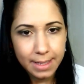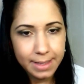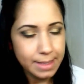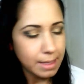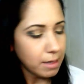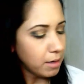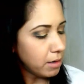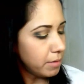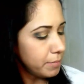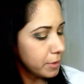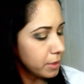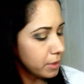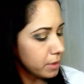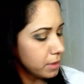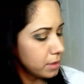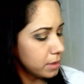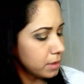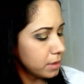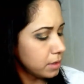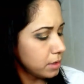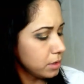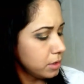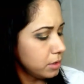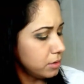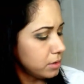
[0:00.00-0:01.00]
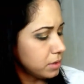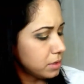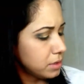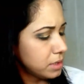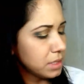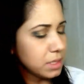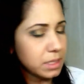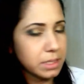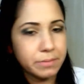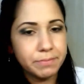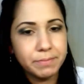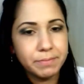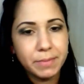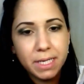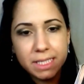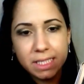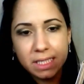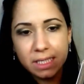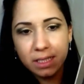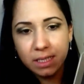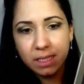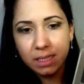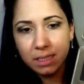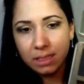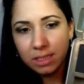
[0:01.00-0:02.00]
Now I'm gonna use this
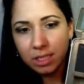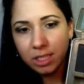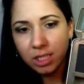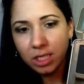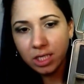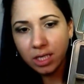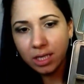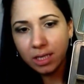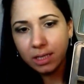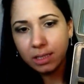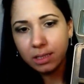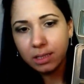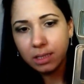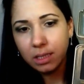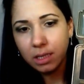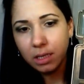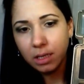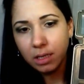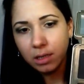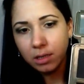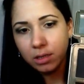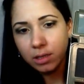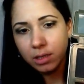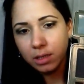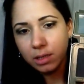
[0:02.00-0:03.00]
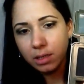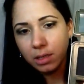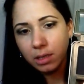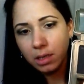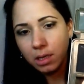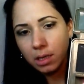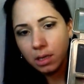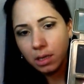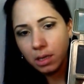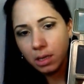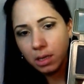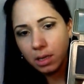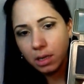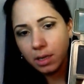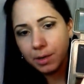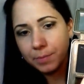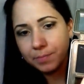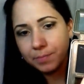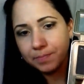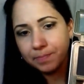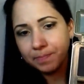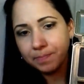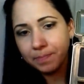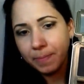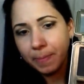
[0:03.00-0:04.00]
Bastet shade here
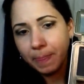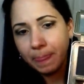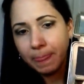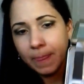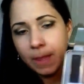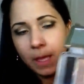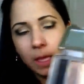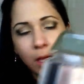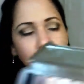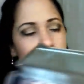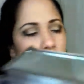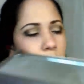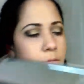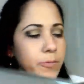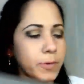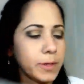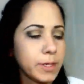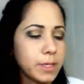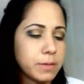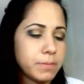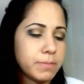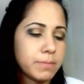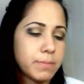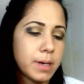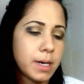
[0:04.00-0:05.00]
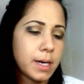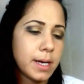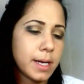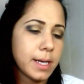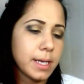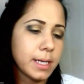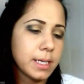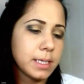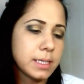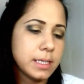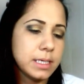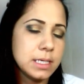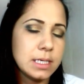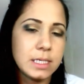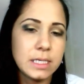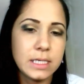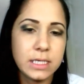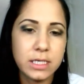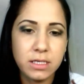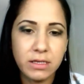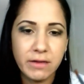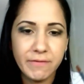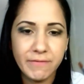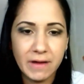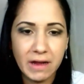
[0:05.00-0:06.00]
with my
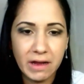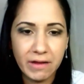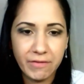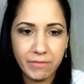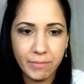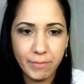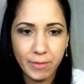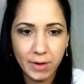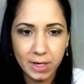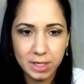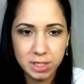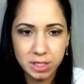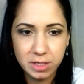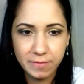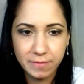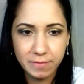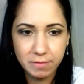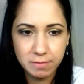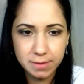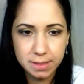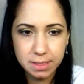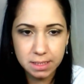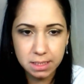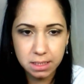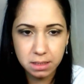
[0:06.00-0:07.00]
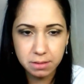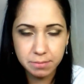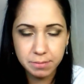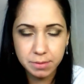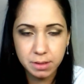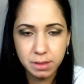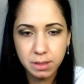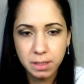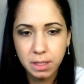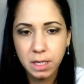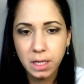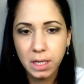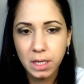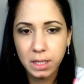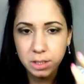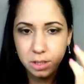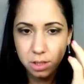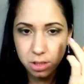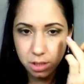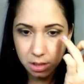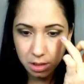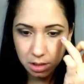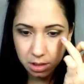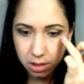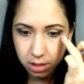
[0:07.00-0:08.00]
E65 brush from Sigma.
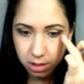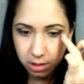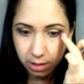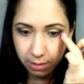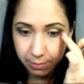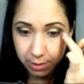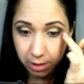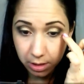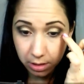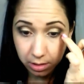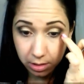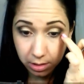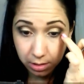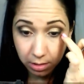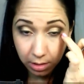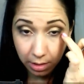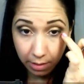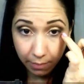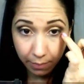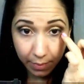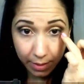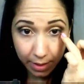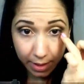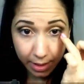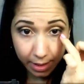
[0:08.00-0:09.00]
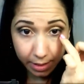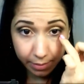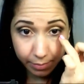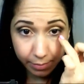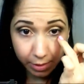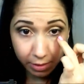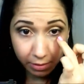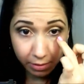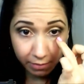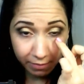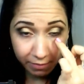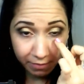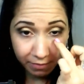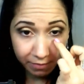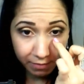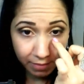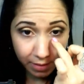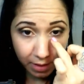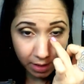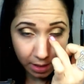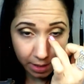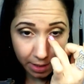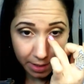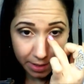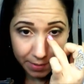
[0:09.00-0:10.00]
I'm just gonna apply a bit of
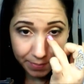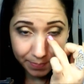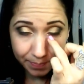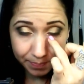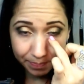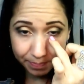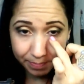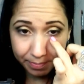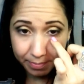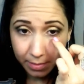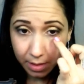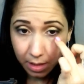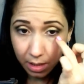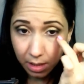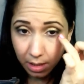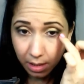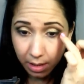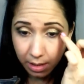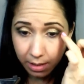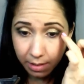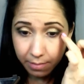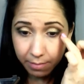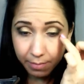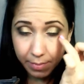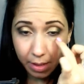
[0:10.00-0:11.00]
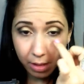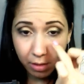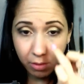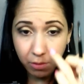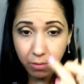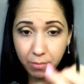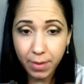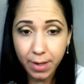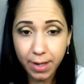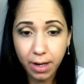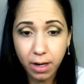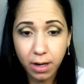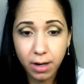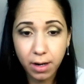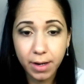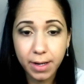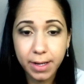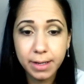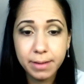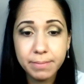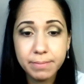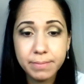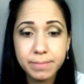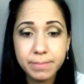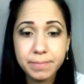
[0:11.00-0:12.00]
below my
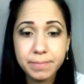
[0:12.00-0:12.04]
eye.